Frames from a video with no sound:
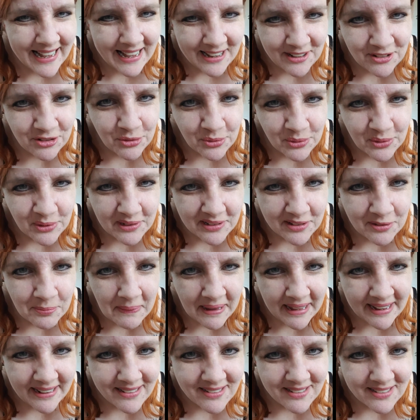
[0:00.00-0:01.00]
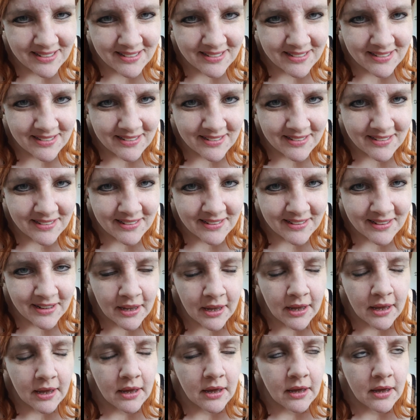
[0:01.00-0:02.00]
As you would expect.
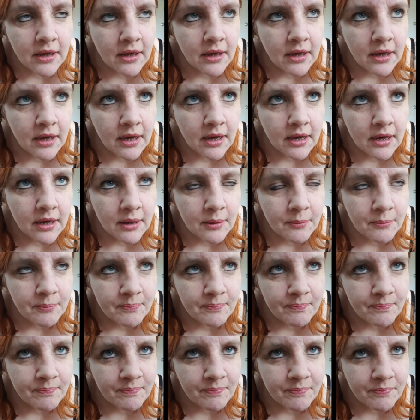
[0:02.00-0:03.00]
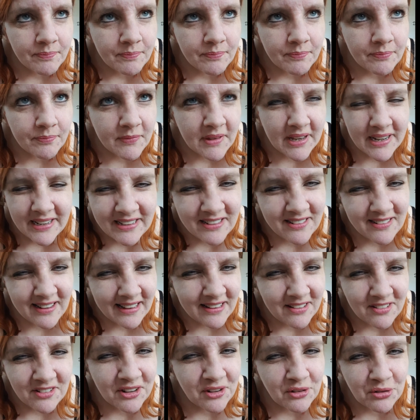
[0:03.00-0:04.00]
And he
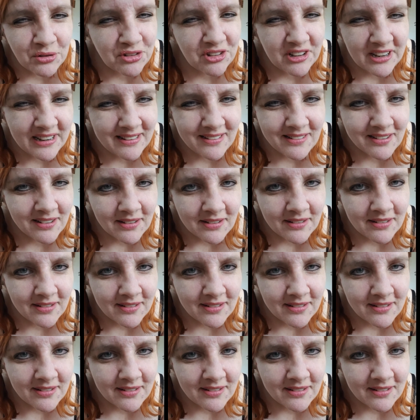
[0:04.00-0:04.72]
takes no shit.